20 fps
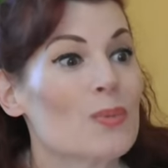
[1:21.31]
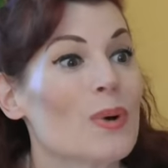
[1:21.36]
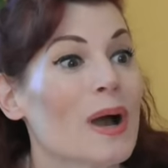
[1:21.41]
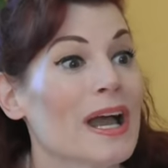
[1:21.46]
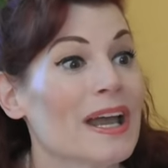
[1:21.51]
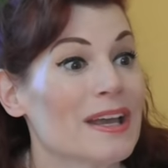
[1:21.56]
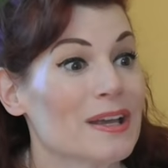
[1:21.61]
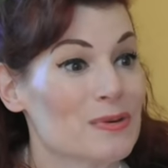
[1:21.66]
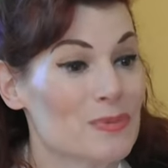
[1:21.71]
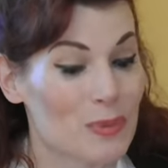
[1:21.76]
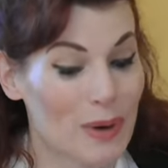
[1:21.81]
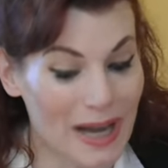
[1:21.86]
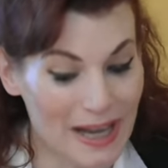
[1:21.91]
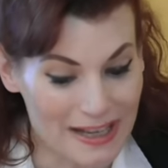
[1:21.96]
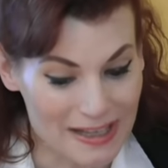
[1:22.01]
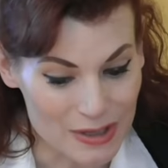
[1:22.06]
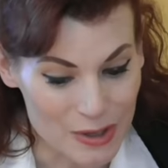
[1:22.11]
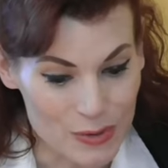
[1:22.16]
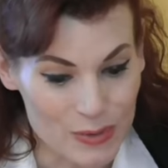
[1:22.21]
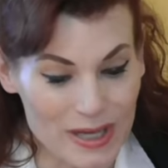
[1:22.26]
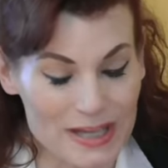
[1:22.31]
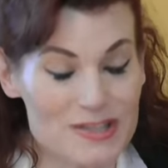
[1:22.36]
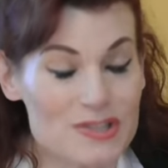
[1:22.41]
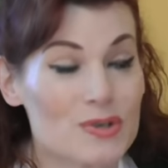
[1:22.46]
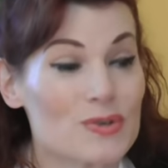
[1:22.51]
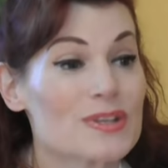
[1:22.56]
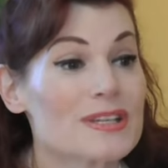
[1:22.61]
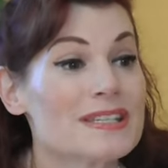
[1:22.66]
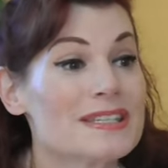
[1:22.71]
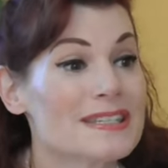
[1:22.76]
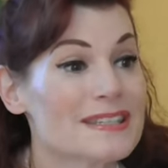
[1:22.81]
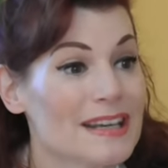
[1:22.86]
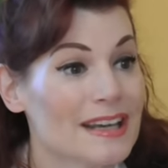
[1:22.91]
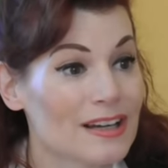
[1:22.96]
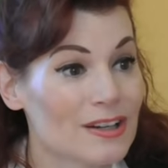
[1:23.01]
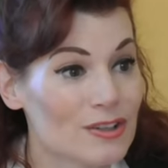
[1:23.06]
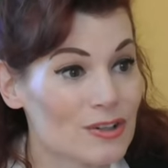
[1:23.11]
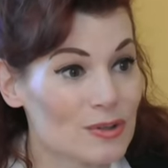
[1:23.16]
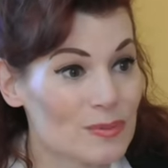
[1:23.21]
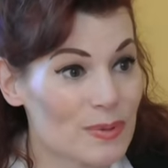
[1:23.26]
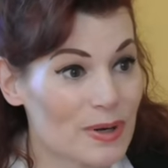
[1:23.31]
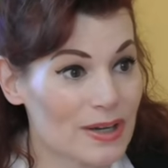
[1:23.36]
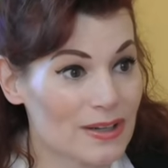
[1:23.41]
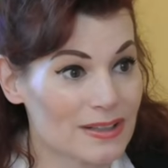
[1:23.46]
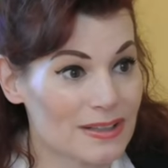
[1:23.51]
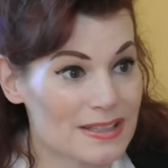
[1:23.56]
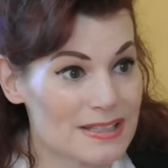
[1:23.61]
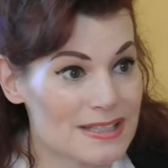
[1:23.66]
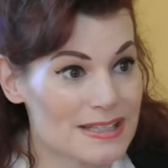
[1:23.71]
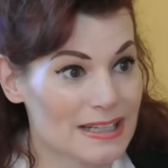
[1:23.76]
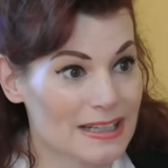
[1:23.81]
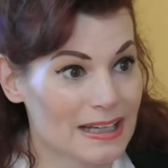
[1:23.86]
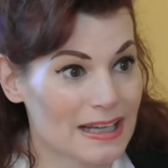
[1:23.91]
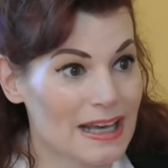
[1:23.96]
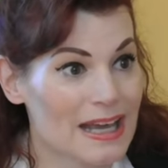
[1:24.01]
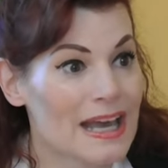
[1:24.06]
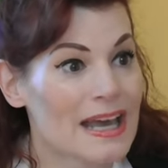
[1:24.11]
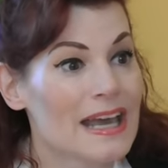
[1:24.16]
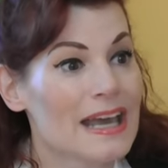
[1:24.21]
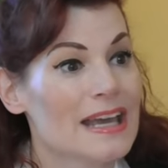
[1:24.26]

Right. Okay, so the standard policy